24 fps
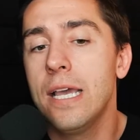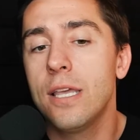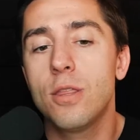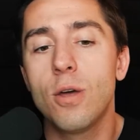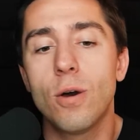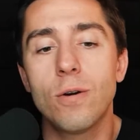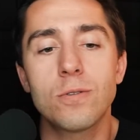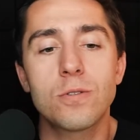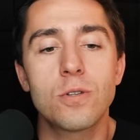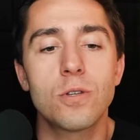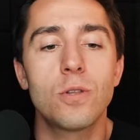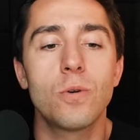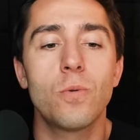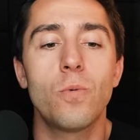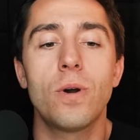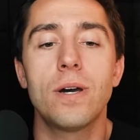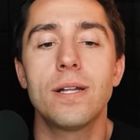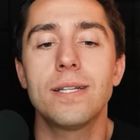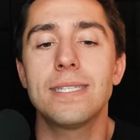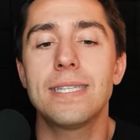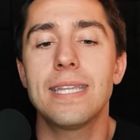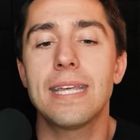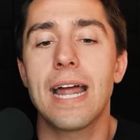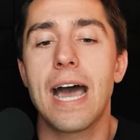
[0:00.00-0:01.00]
Those are the
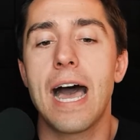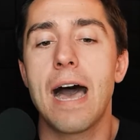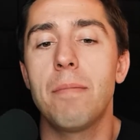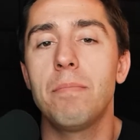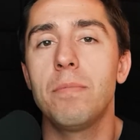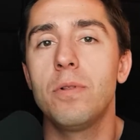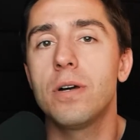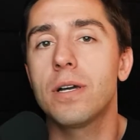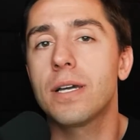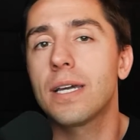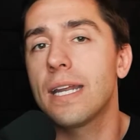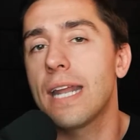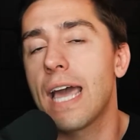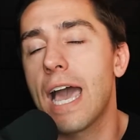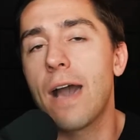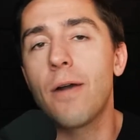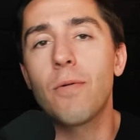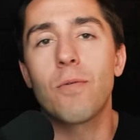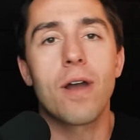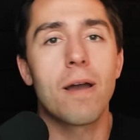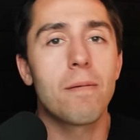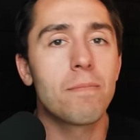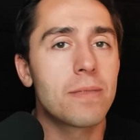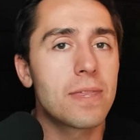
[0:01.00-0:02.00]
ones that I'm looking
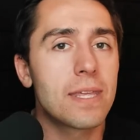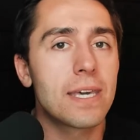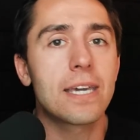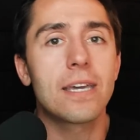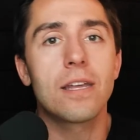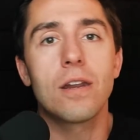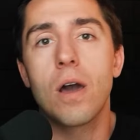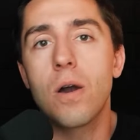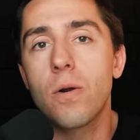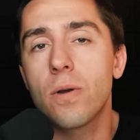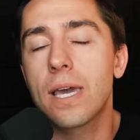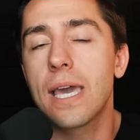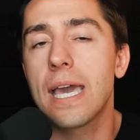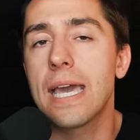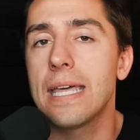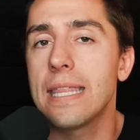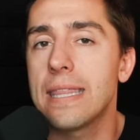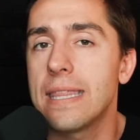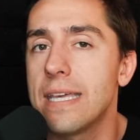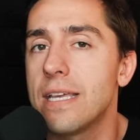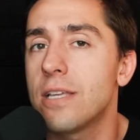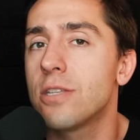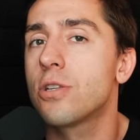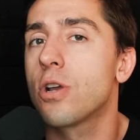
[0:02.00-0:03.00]
at where I'm thinking, okay,
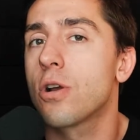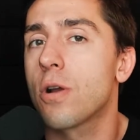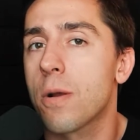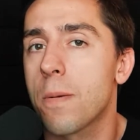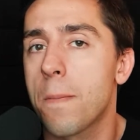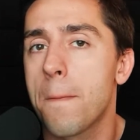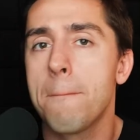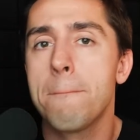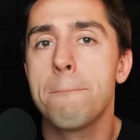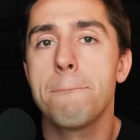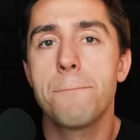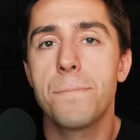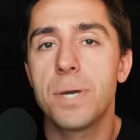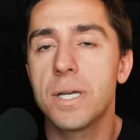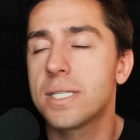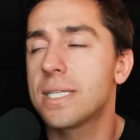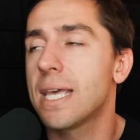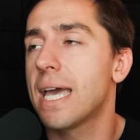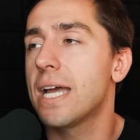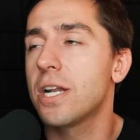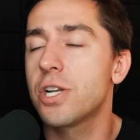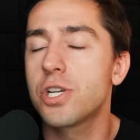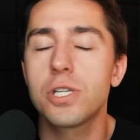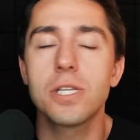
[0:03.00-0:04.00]
these are
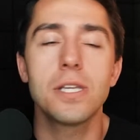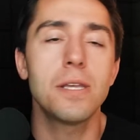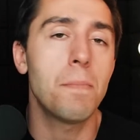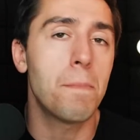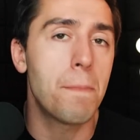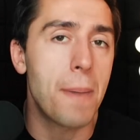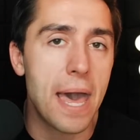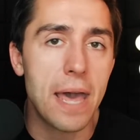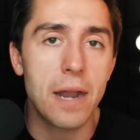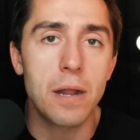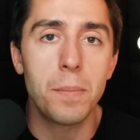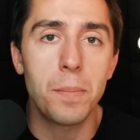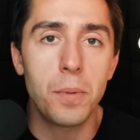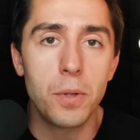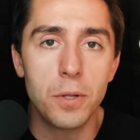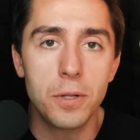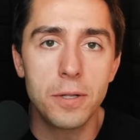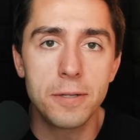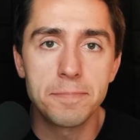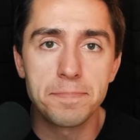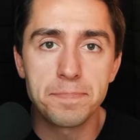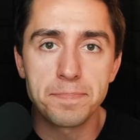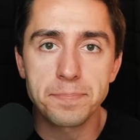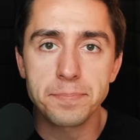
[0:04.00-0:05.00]
potentially
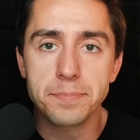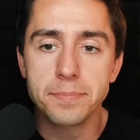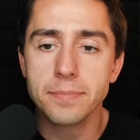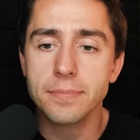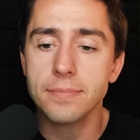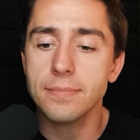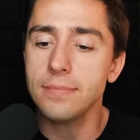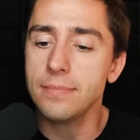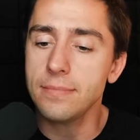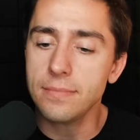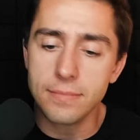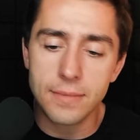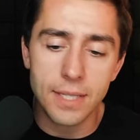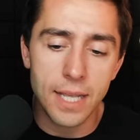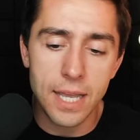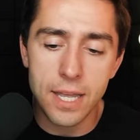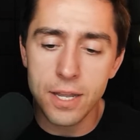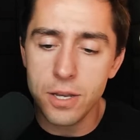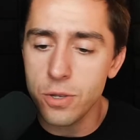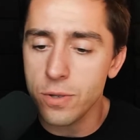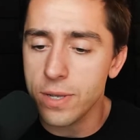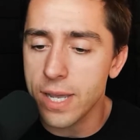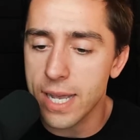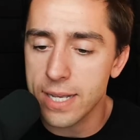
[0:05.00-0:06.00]
bettable,
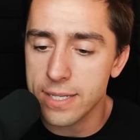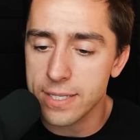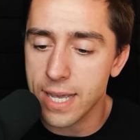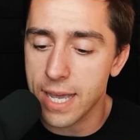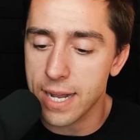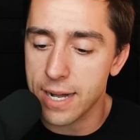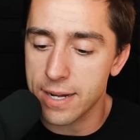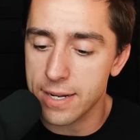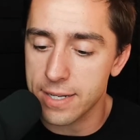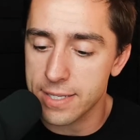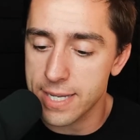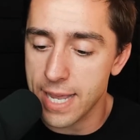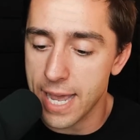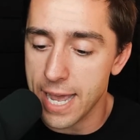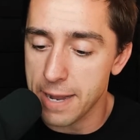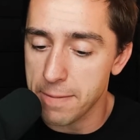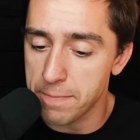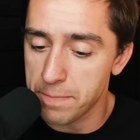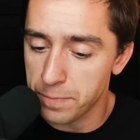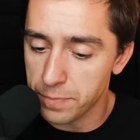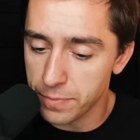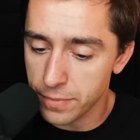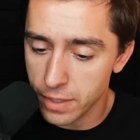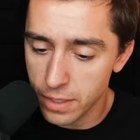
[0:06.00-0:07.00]
and you guys got to decide.